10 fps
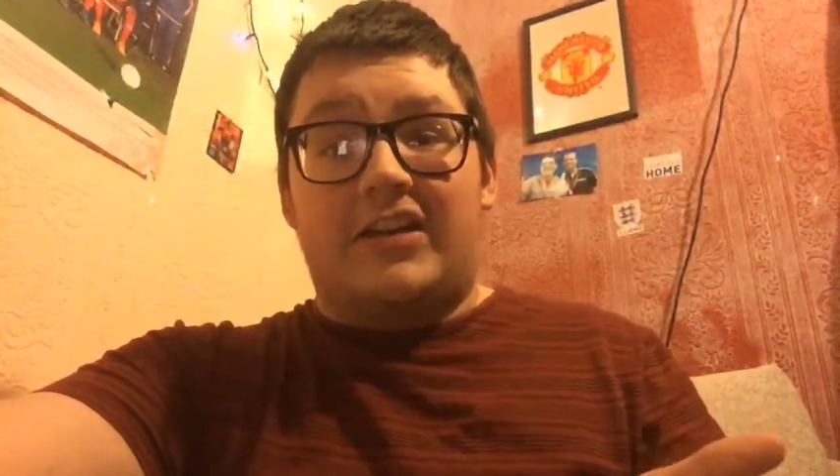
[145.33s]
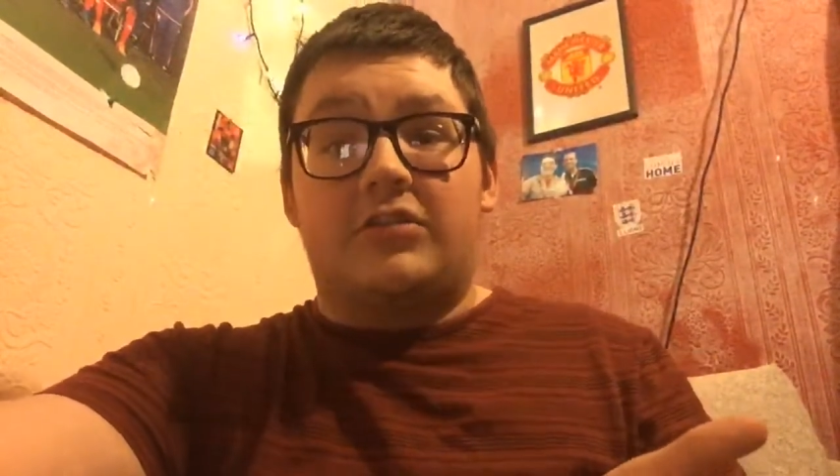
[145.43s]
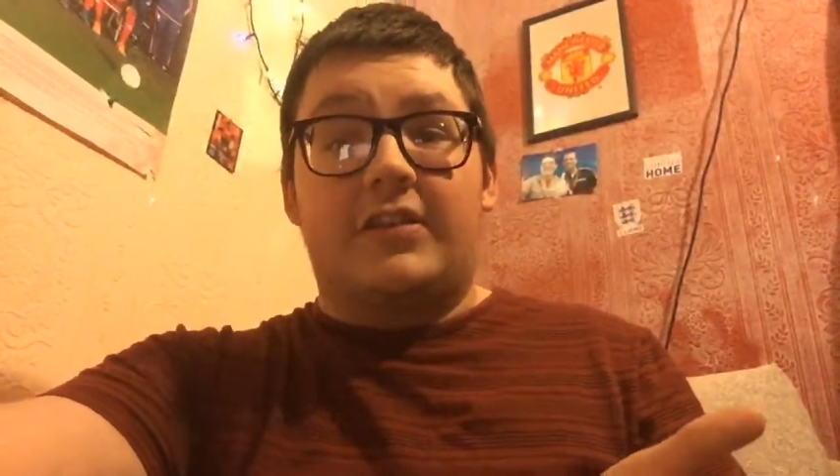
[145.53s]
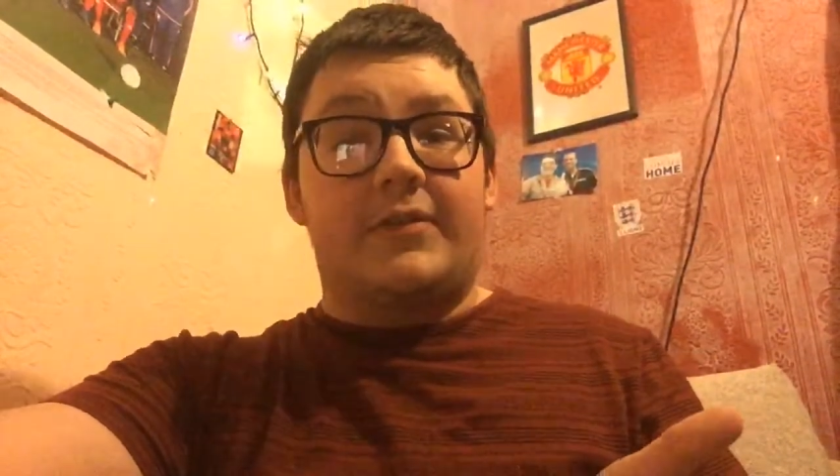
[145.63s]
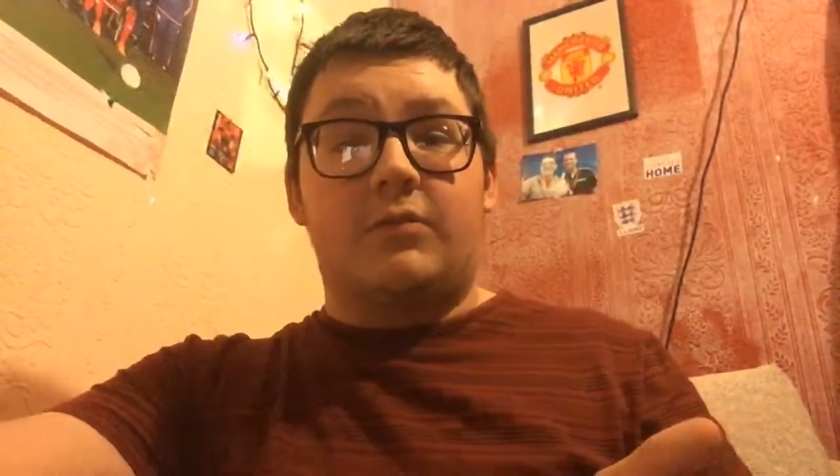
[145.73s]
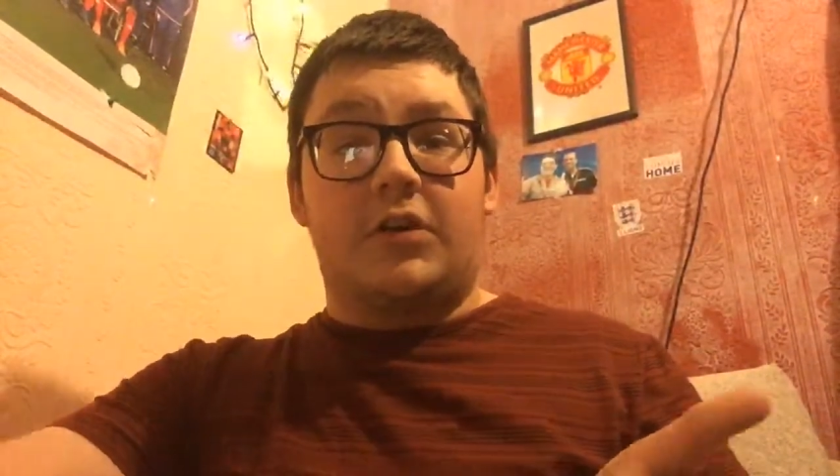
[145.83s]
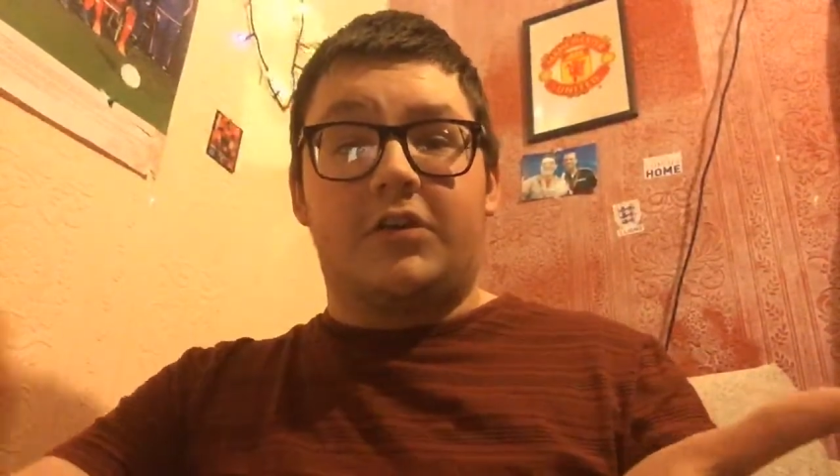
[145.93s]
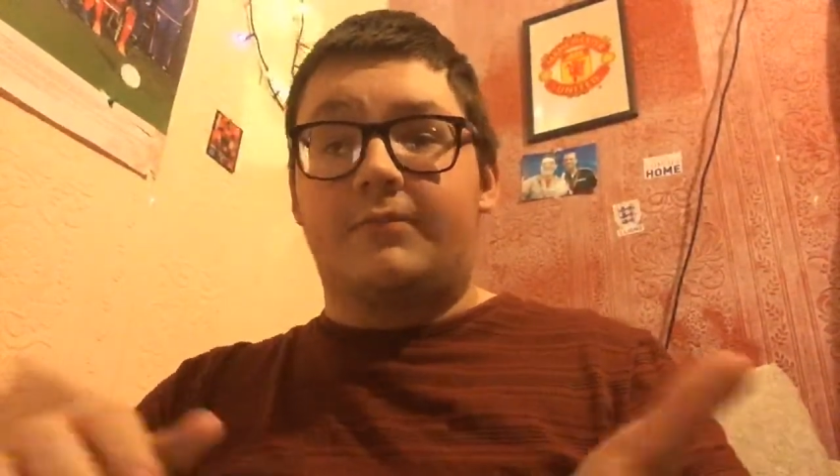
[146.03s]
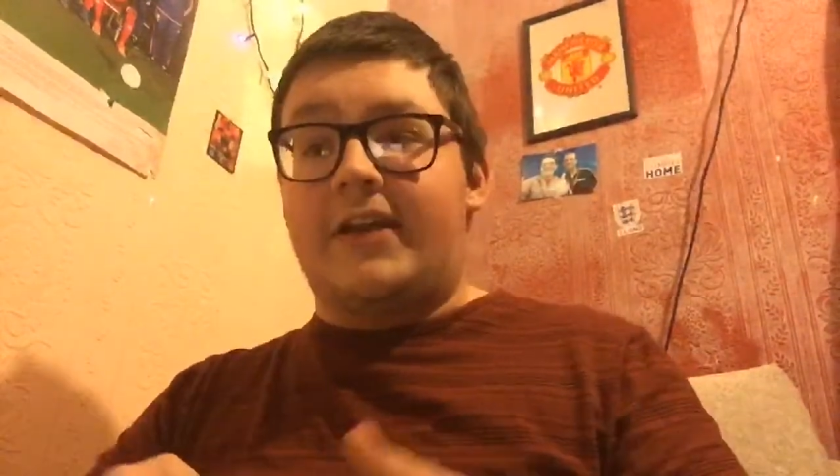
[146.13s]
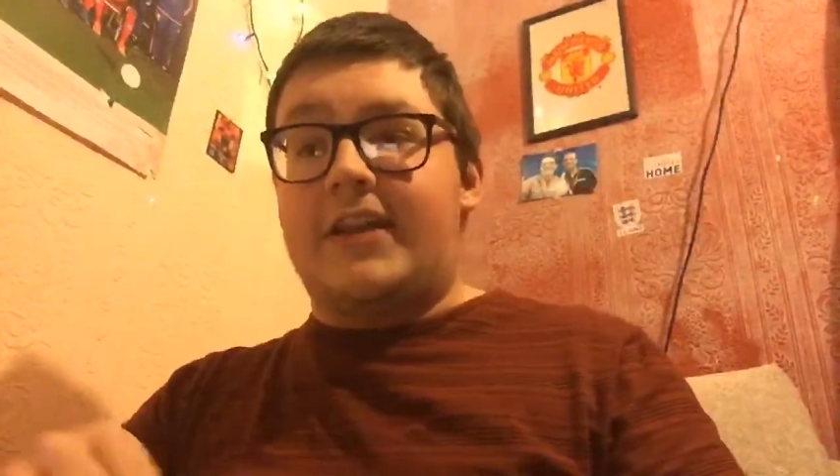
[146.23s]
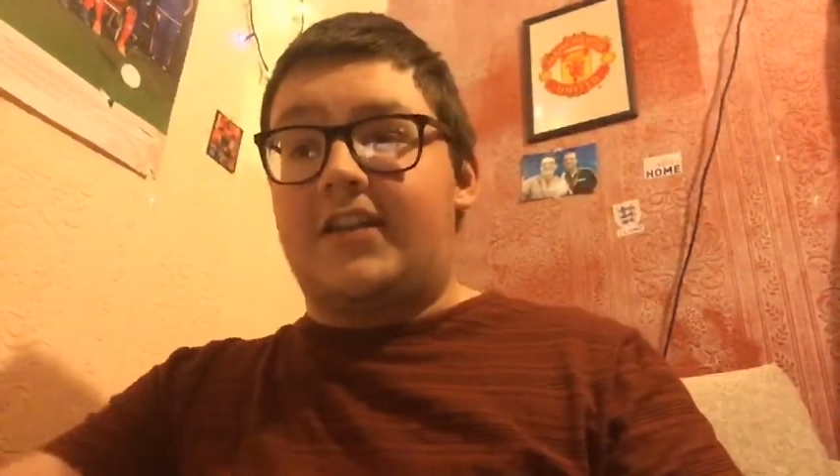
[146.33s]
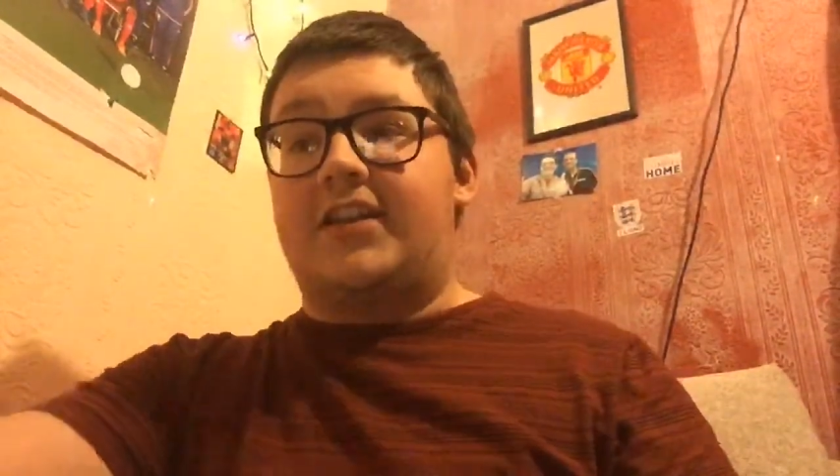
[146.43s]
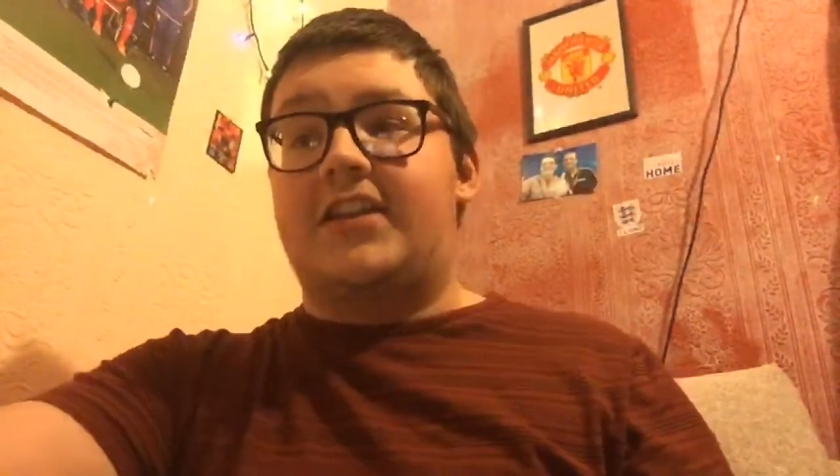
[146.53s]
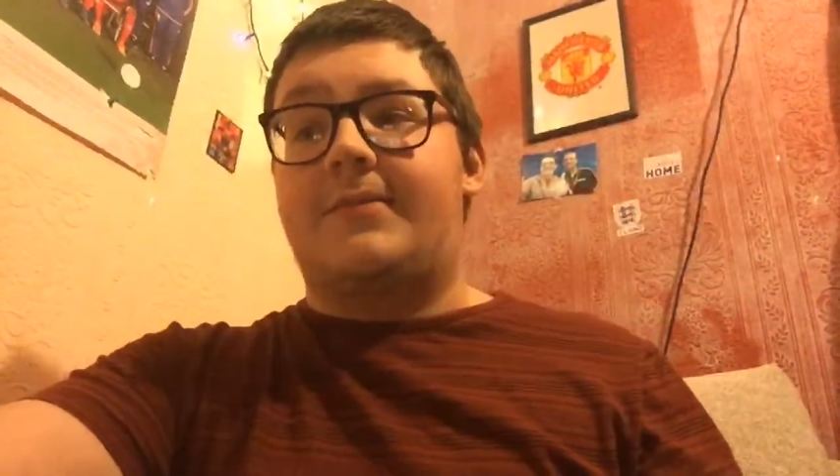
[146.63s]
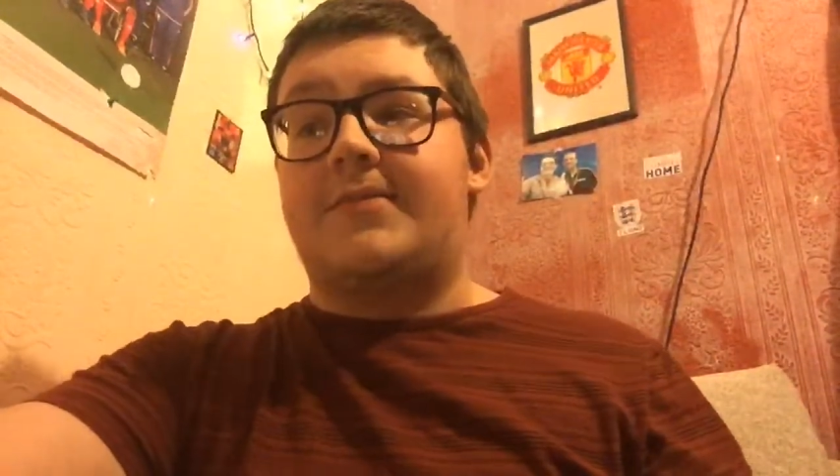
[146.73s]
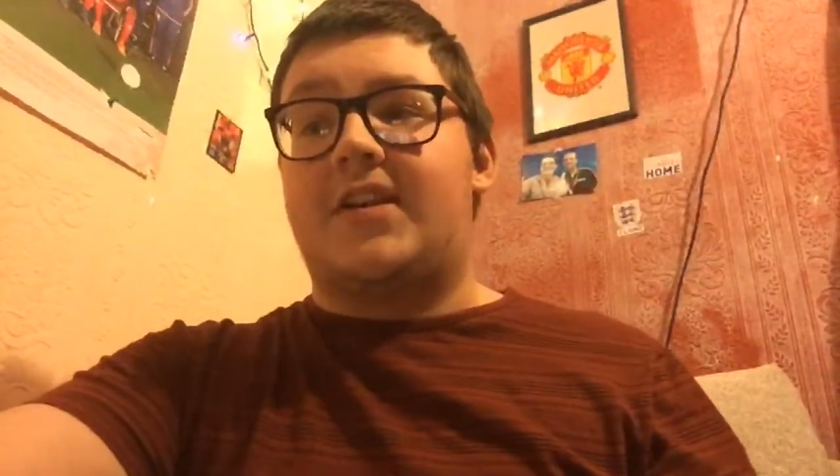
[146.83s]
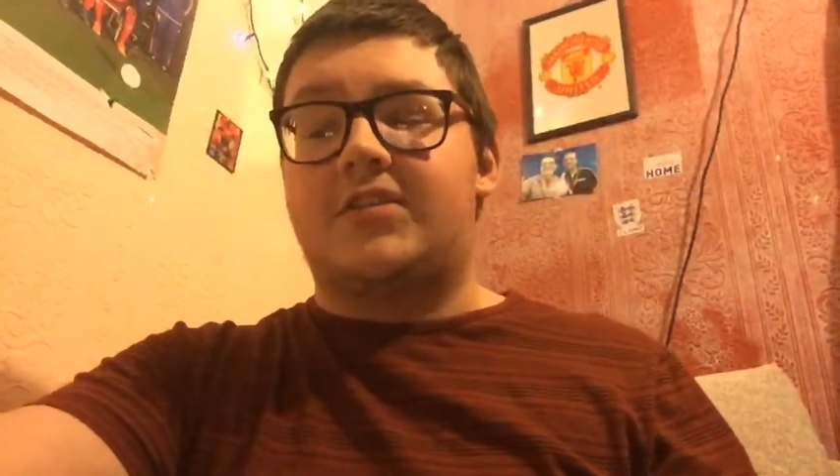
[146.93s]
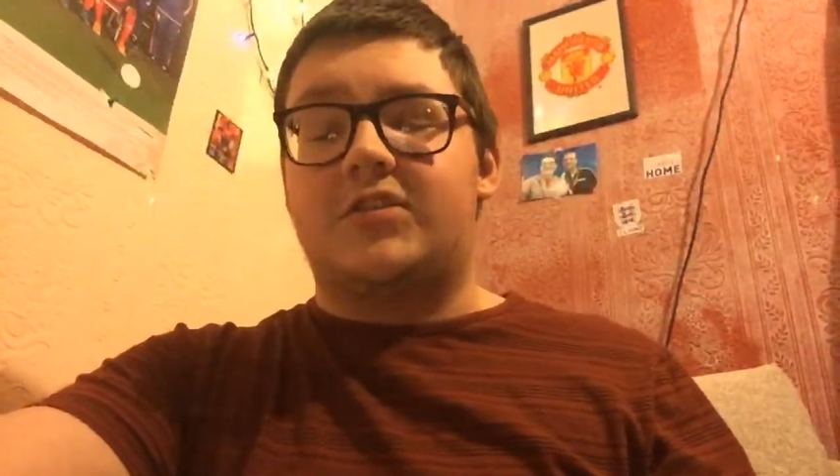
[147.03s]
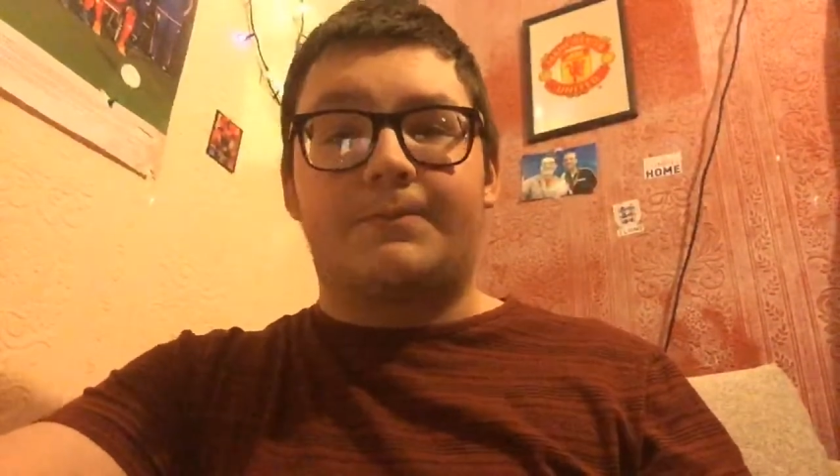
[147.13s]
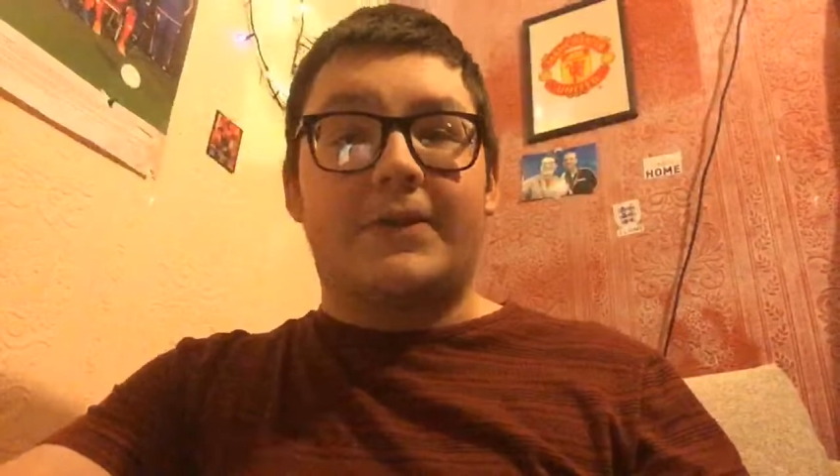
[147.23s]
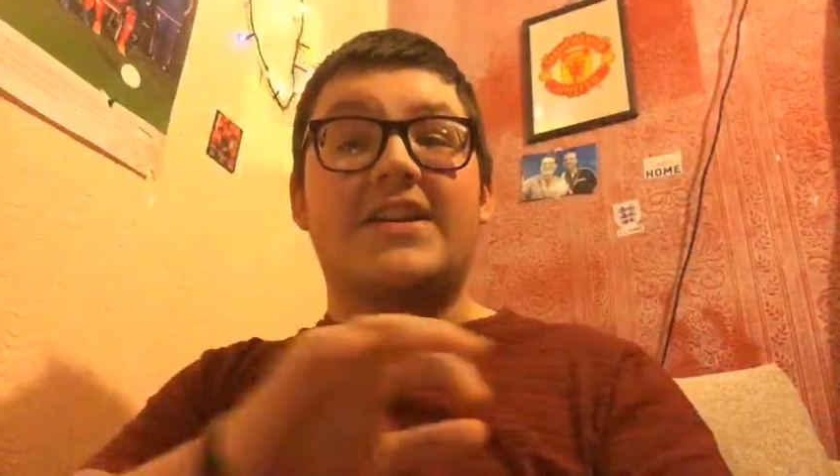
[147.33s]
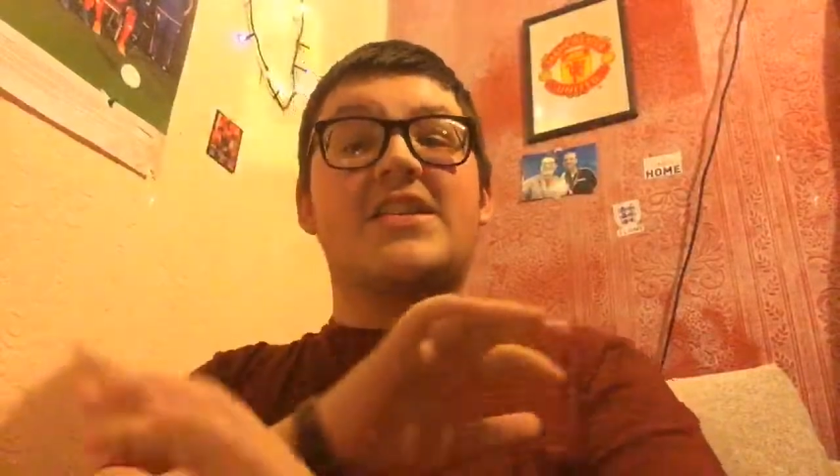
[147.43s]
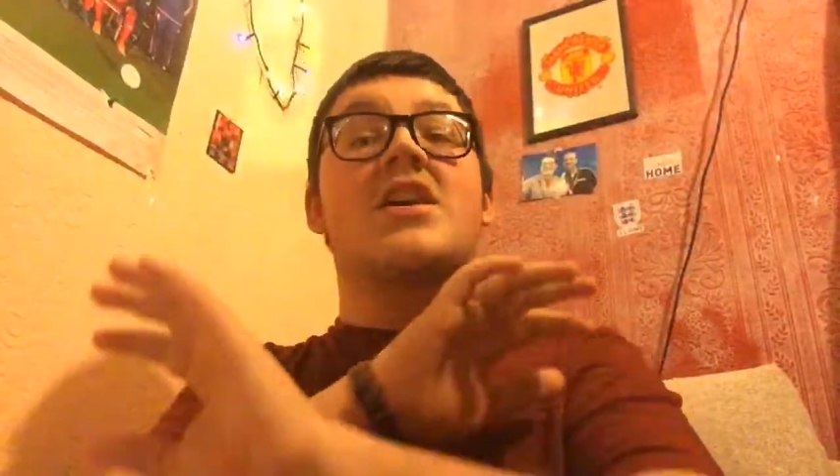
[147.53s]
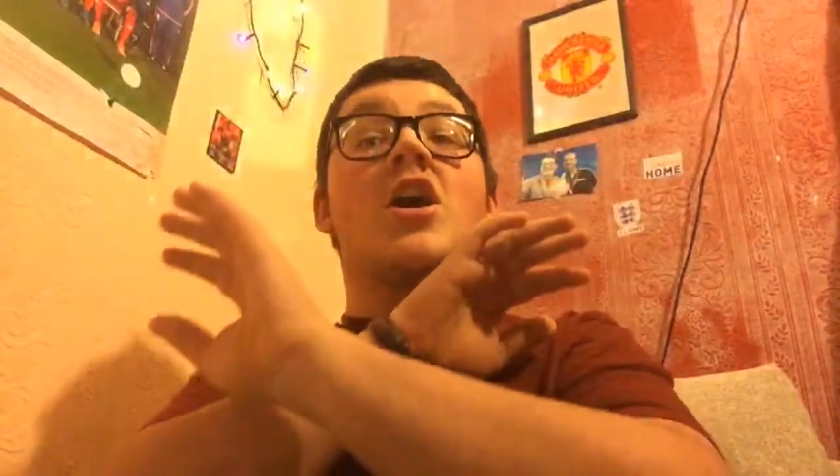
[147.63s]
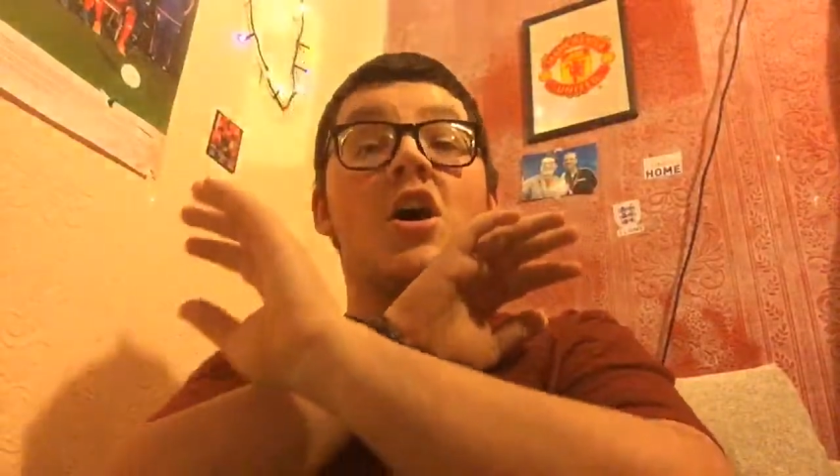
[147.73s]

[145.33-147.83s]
I don't even know what number any of the teams are. So please